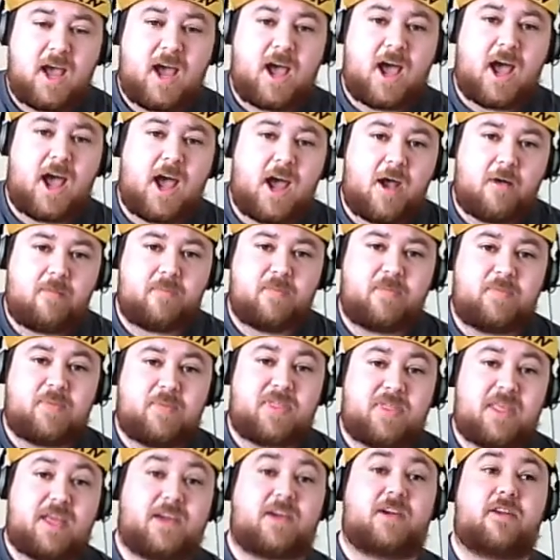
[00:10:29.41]
But
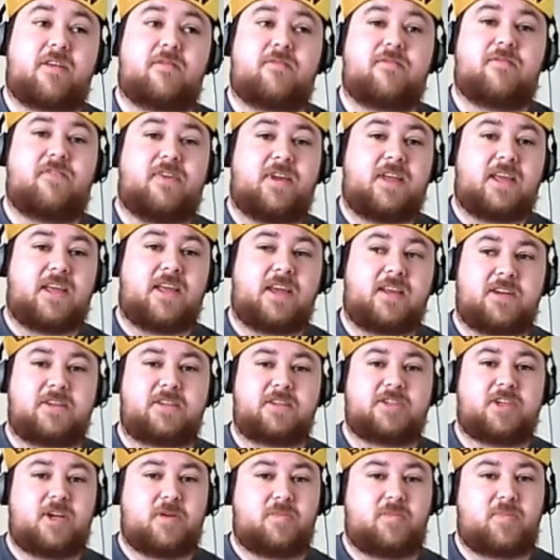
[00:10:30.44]
they're kind of fleeing in a
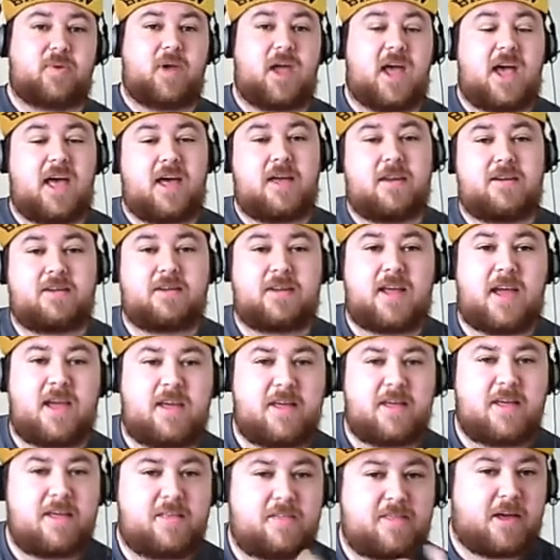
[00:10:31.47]
ship, and
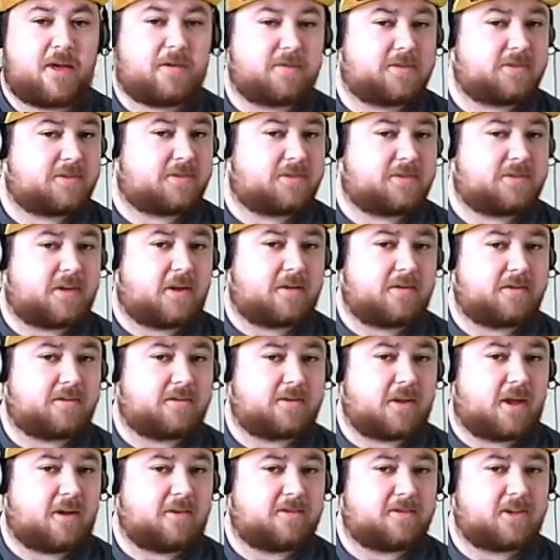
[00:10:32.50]
a Thousand Sun
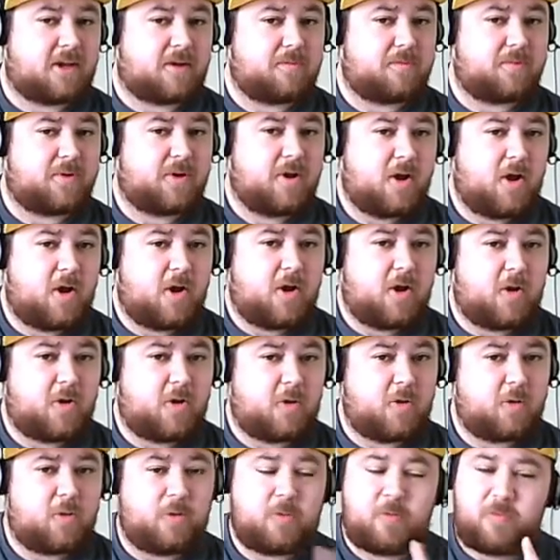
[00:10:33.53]
turns up,
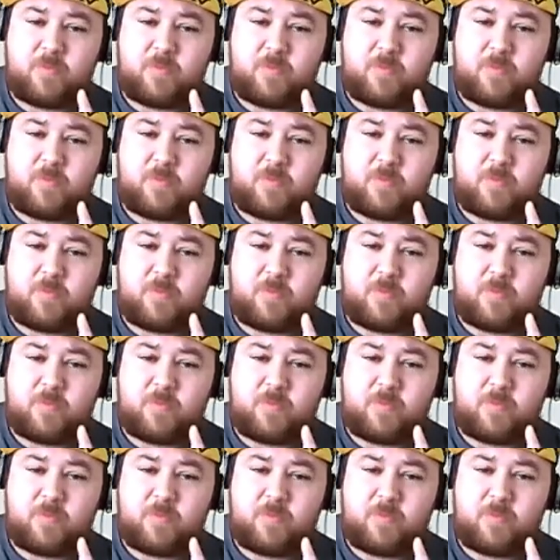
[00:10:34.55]
who